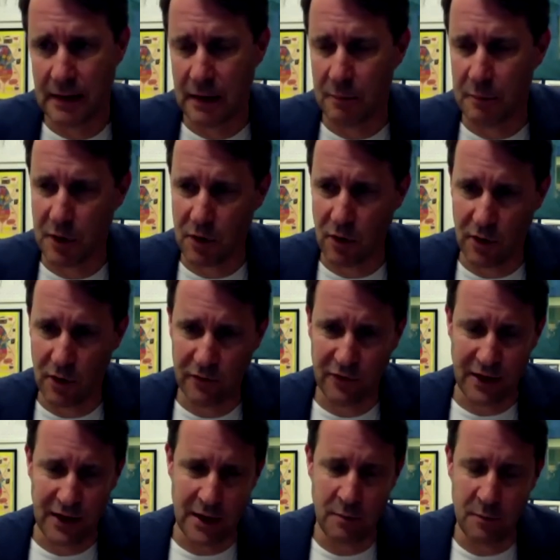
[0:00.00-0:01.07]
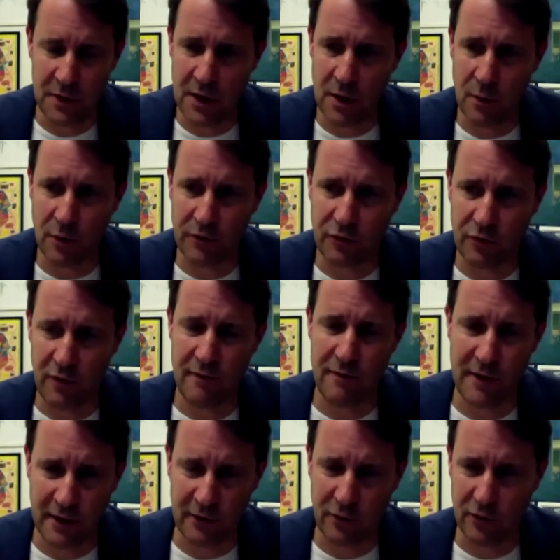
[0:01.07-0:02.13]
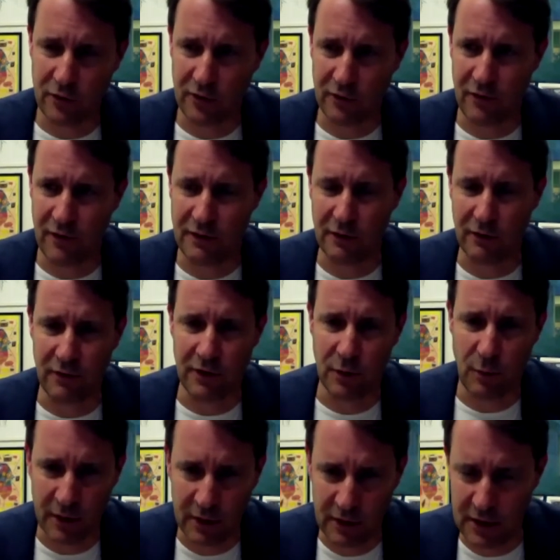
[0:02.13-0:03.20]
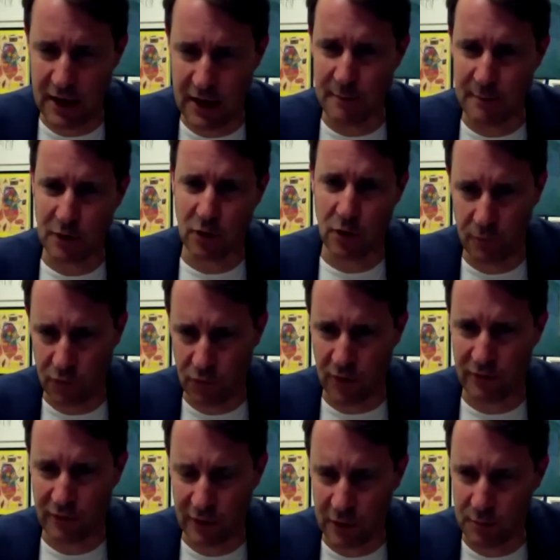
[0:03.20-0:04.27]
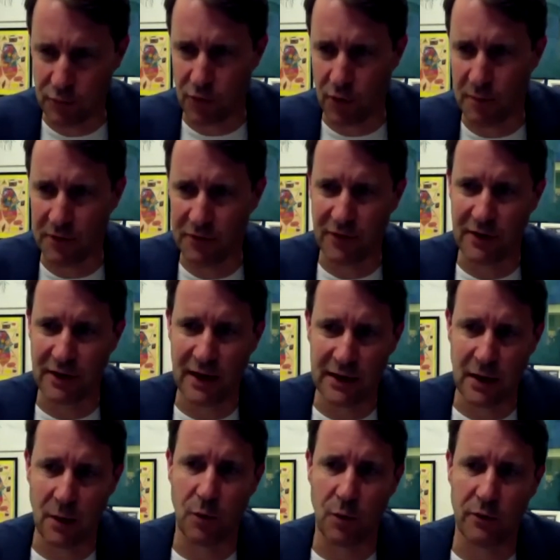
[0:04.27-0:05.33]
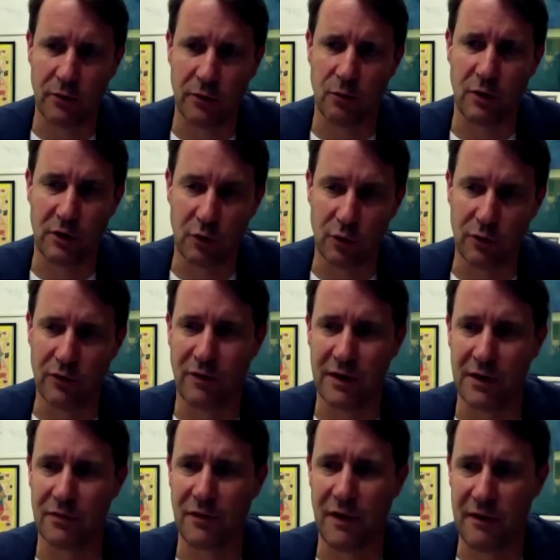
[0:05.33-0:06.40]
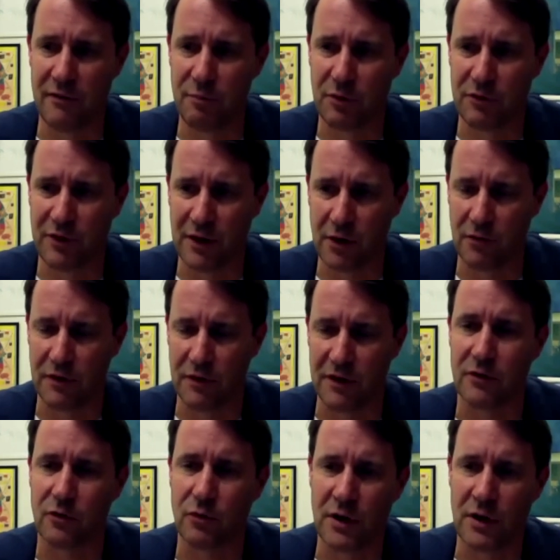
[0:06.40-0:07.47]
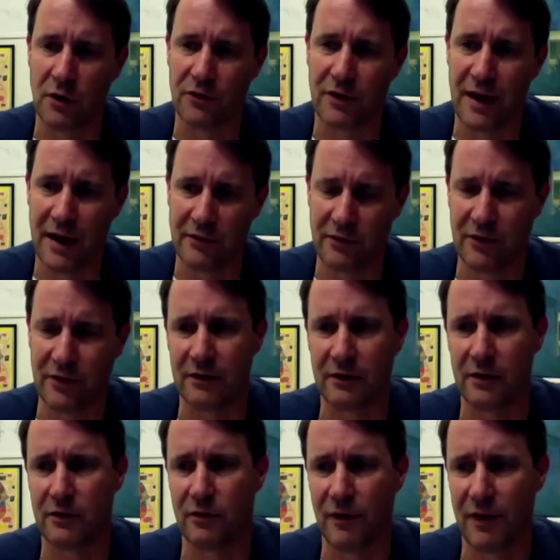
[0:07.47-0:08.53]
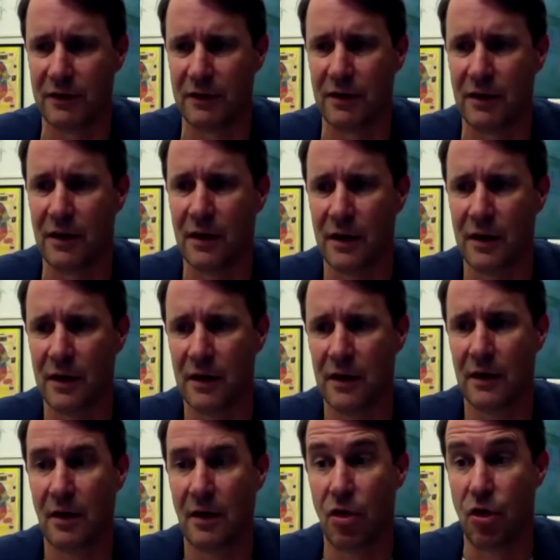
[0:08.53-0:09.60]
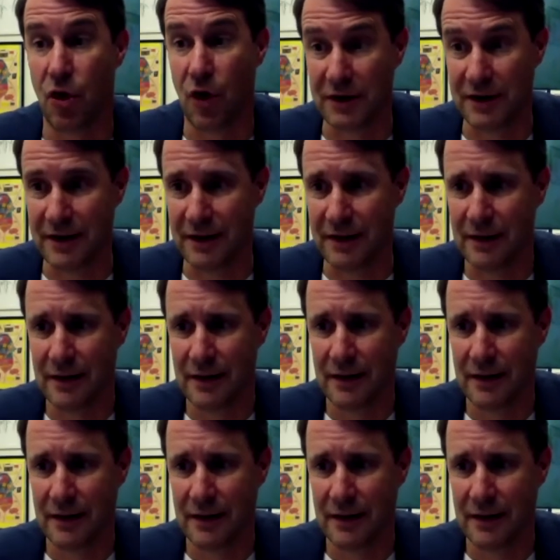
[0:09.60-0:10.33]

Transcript: Because the emir was traveling to the 2021 climate conference and he promised that Qatar would reduce 25% of its greenhouse gases until 2030.